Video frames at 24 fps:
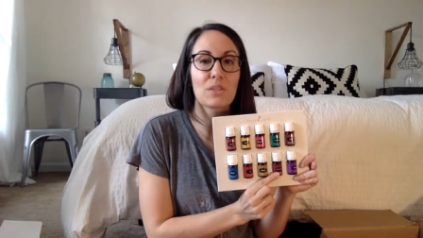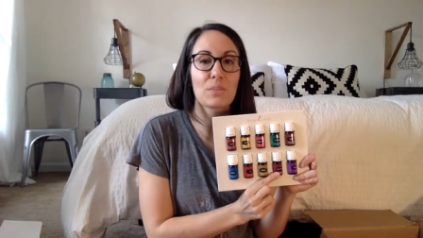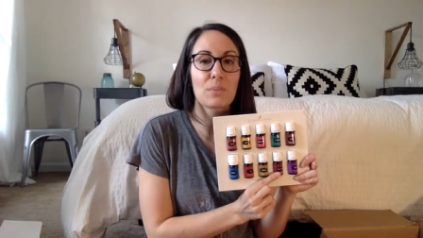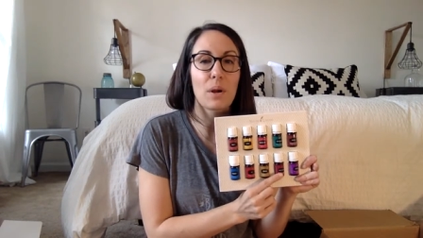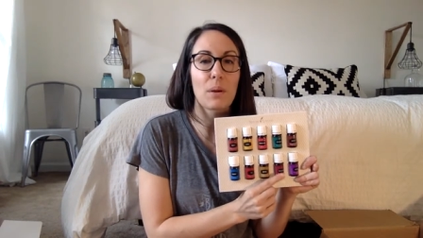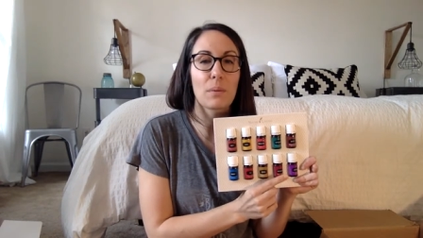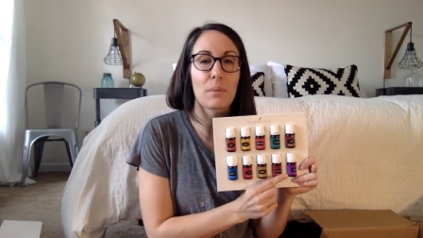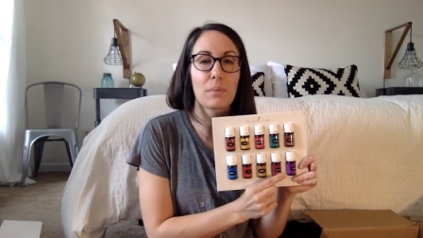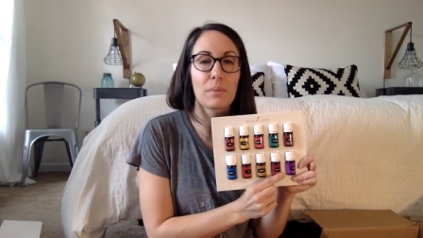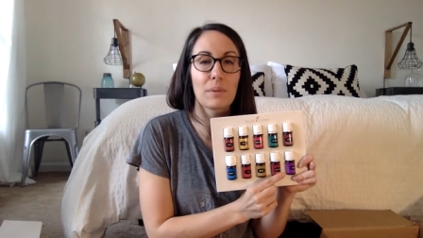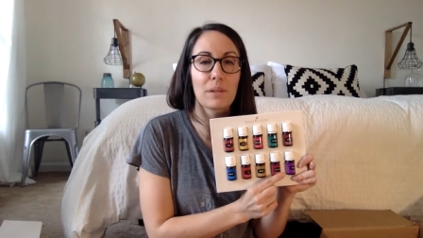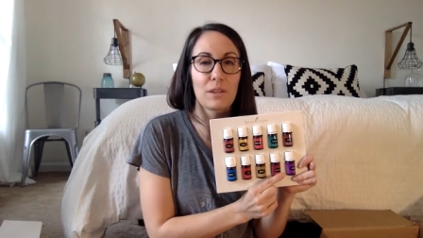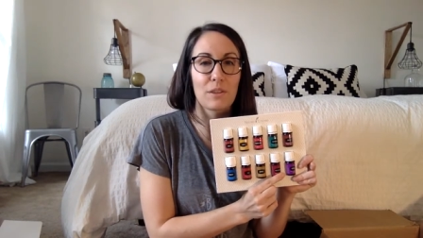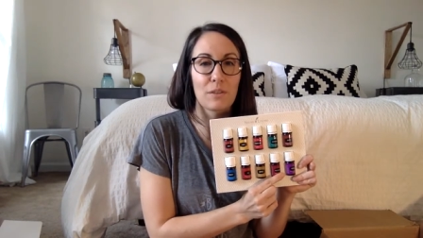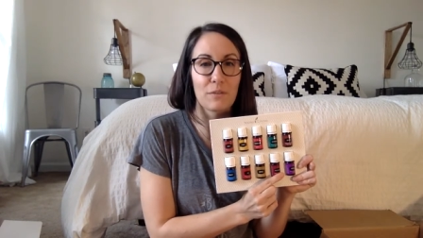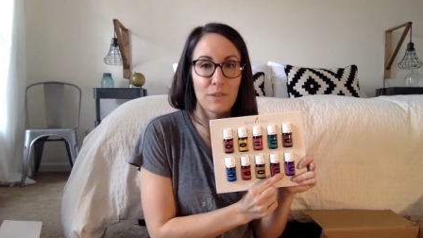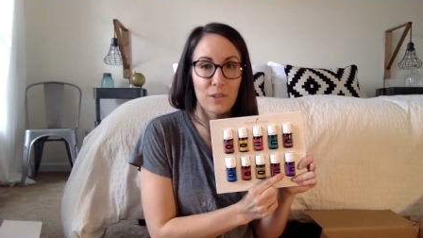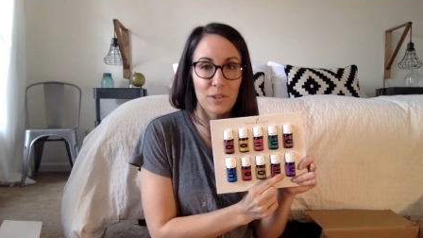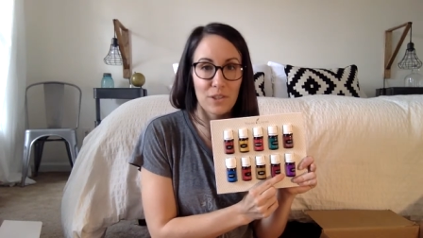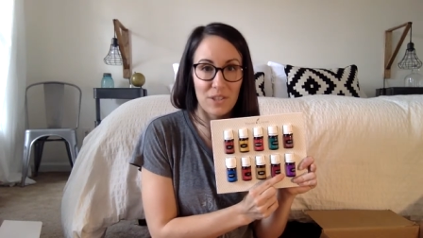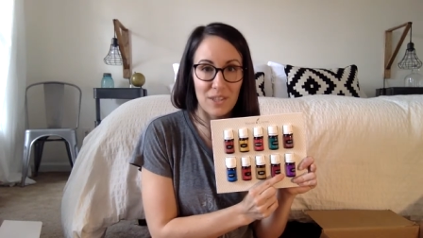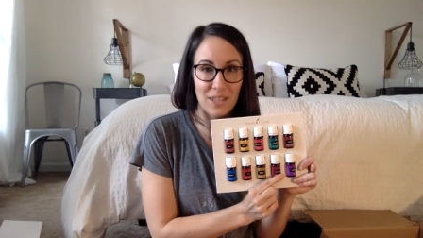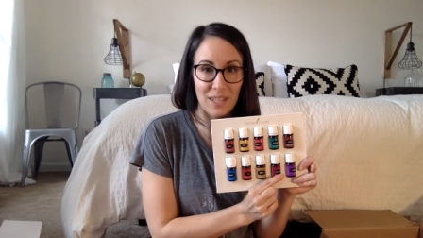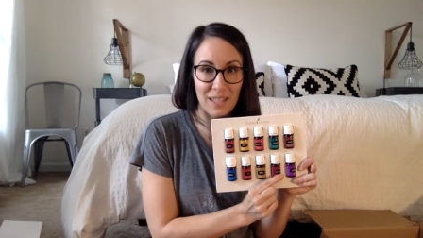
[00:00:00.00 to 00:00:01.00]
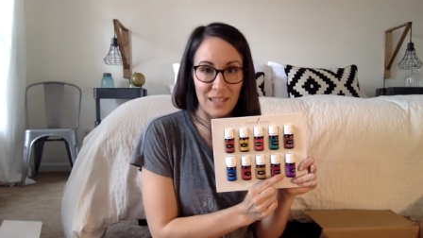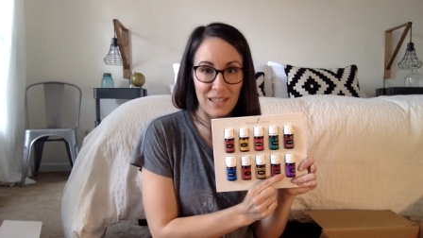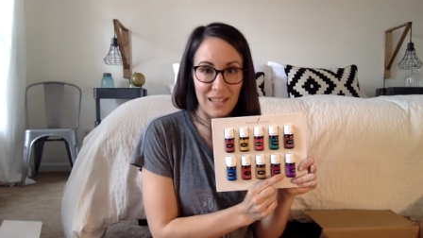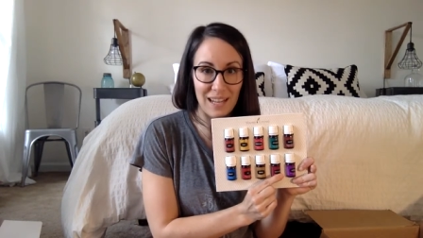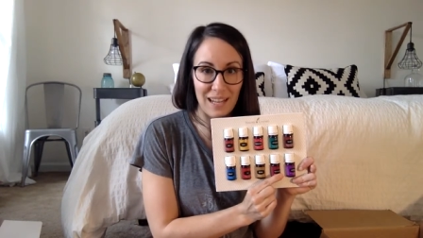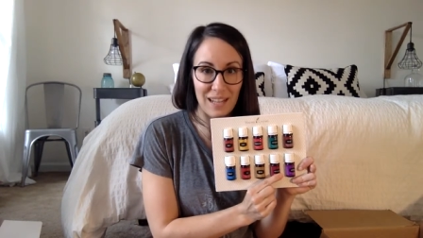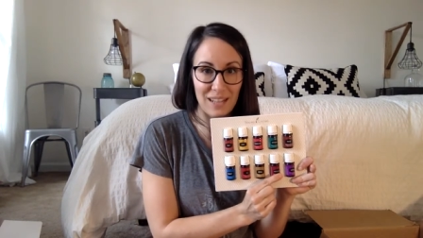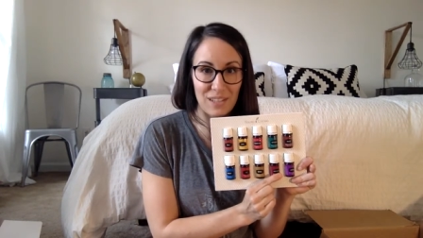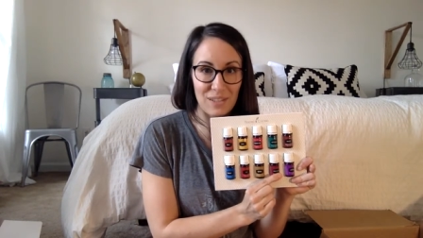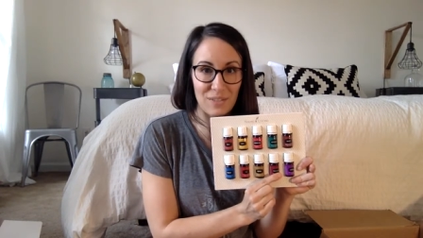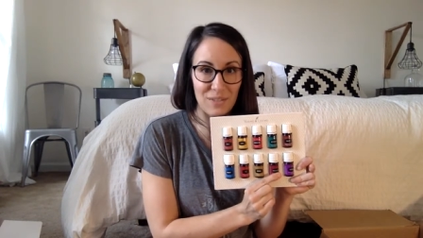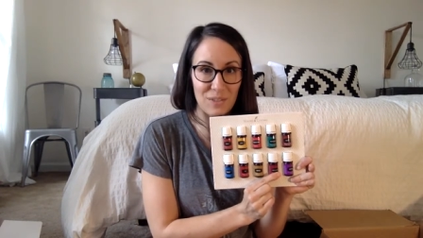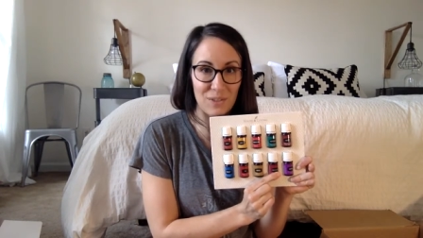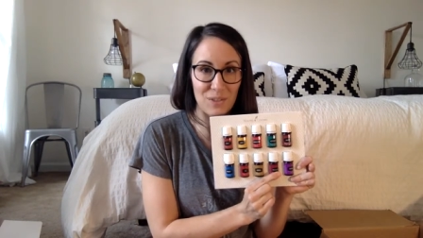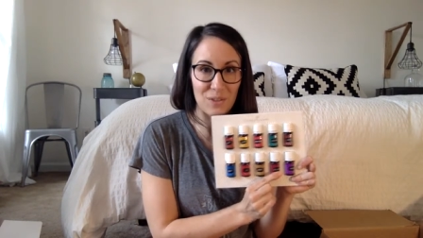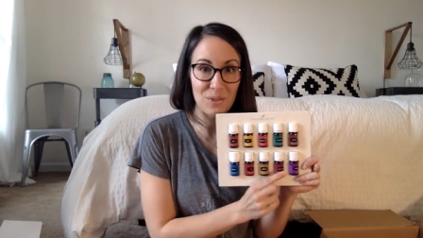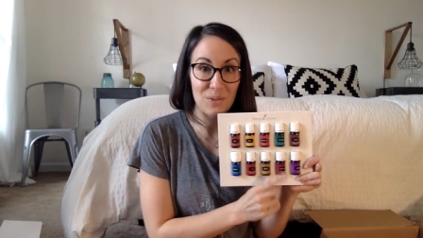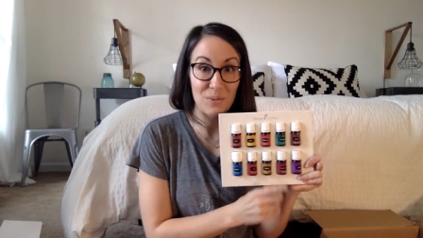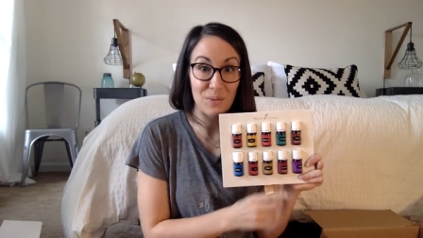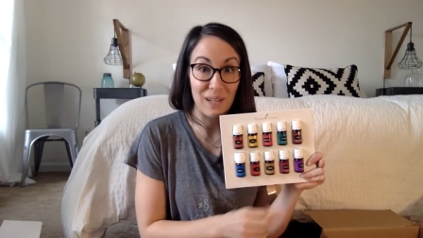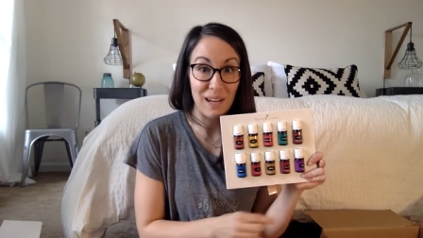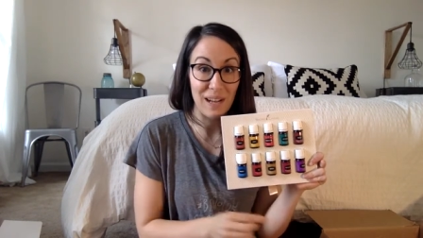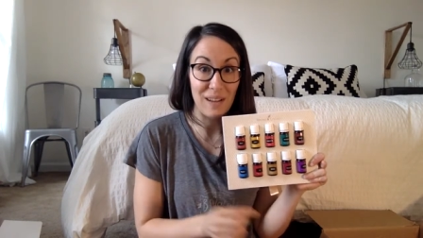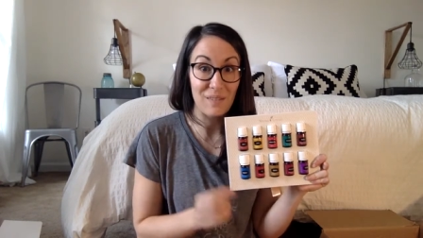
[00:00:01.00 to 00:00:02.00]
probably the first thing that I
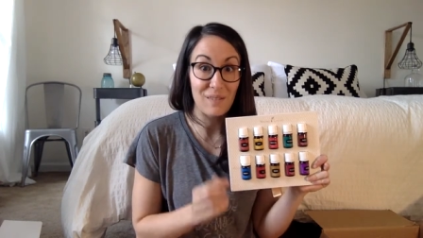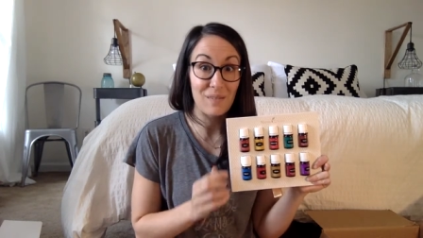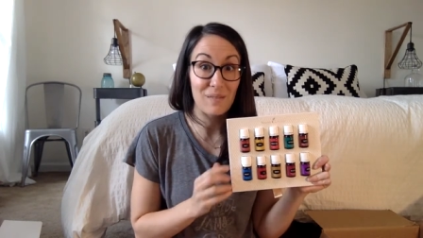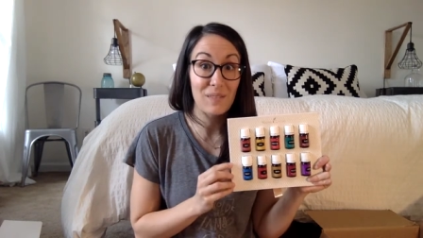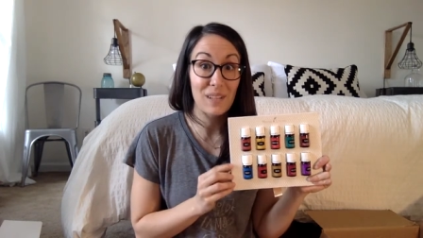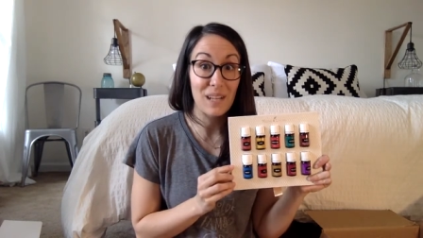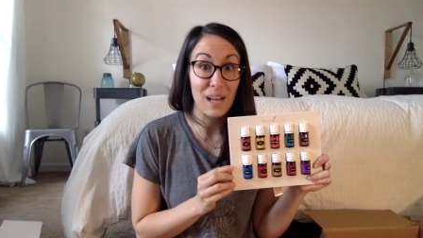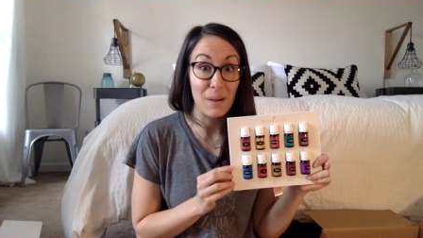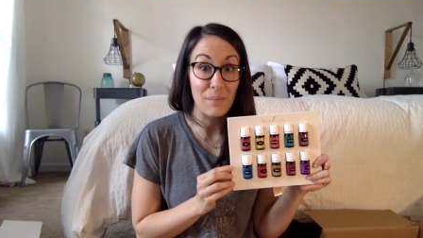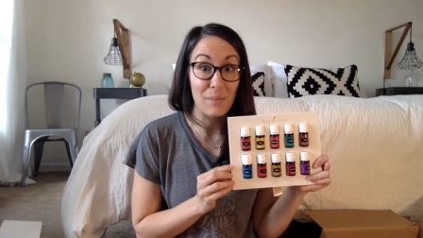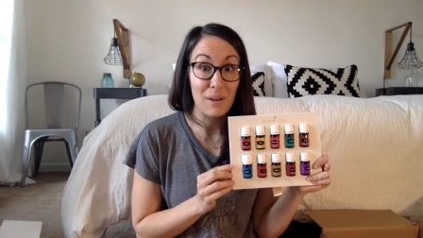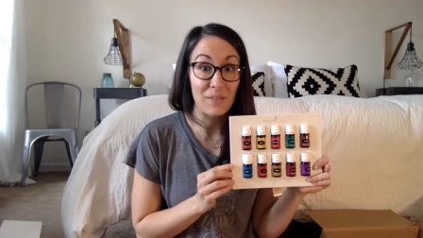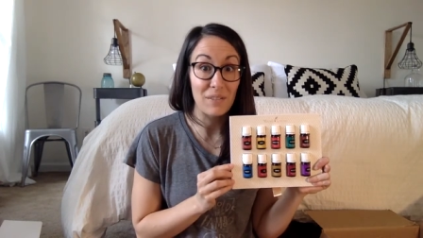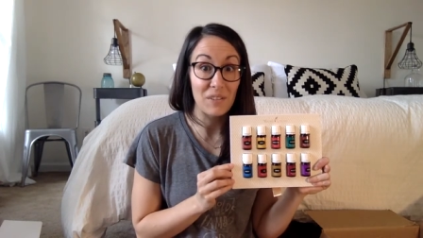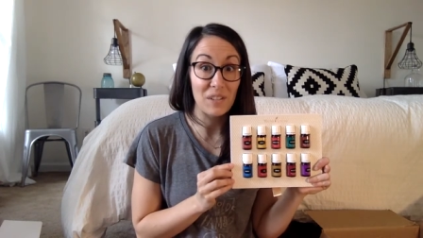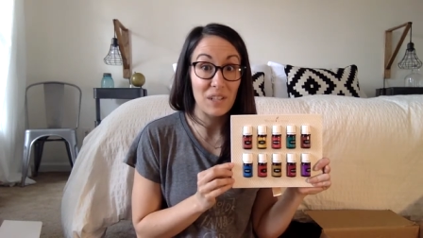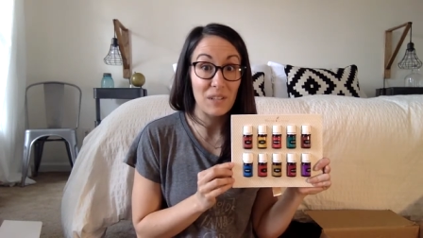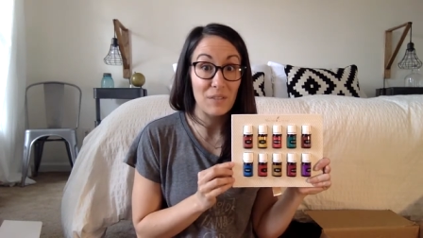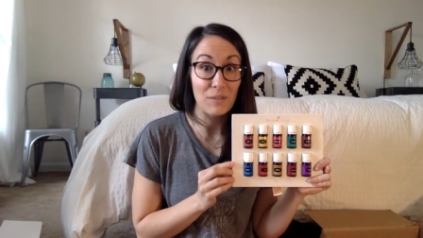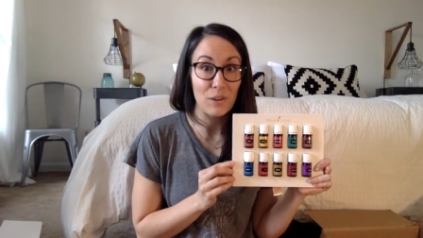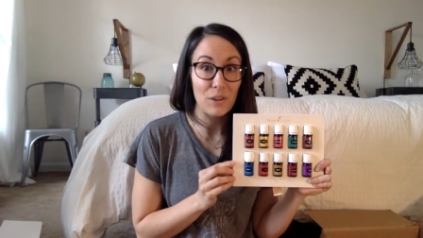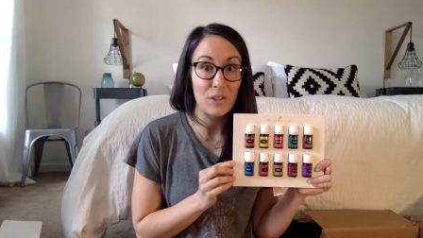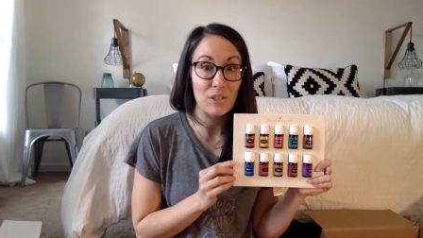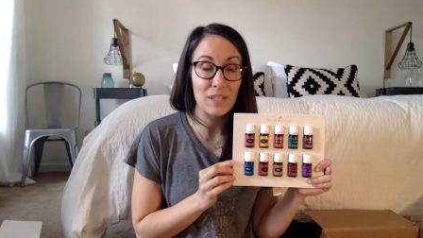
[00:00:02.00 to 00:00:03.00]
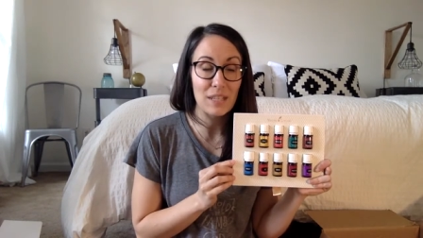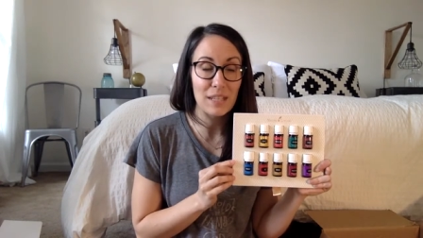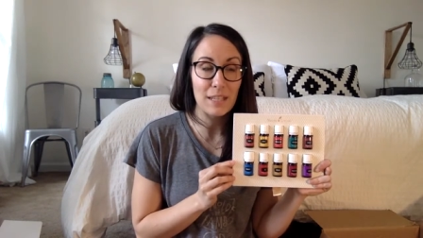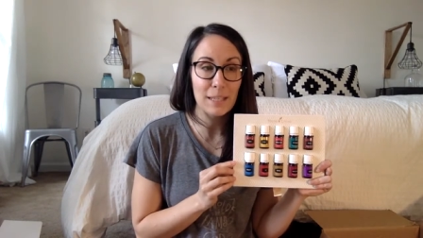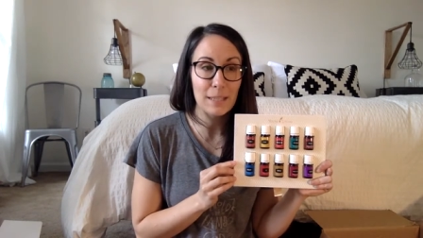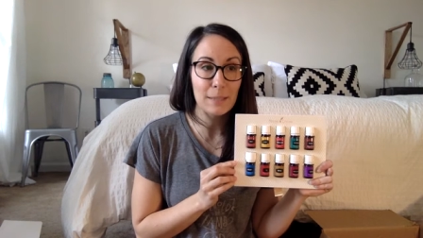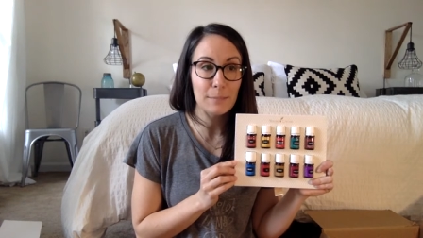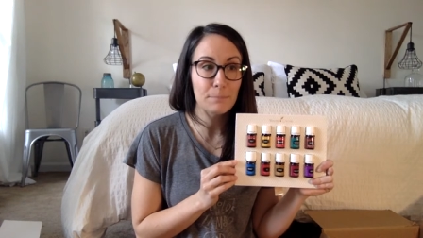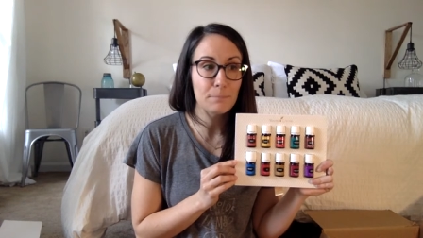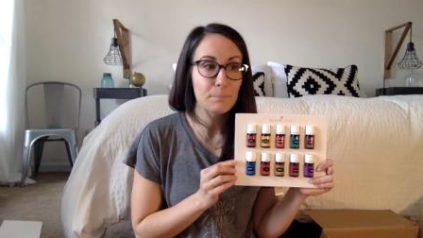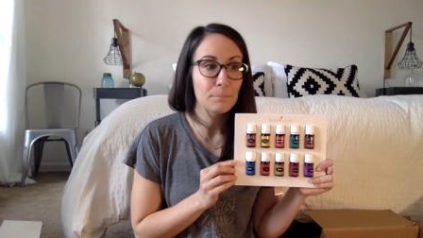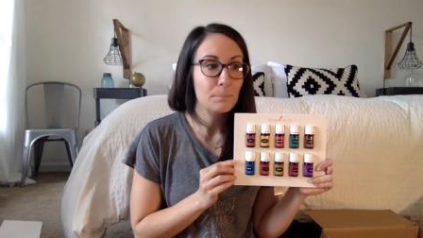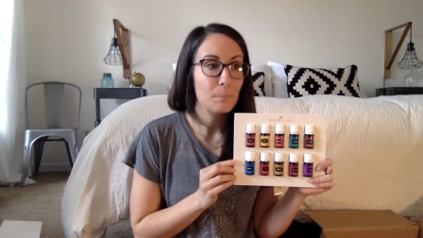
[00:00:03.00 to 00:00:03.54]
diffused when I got my very first kit.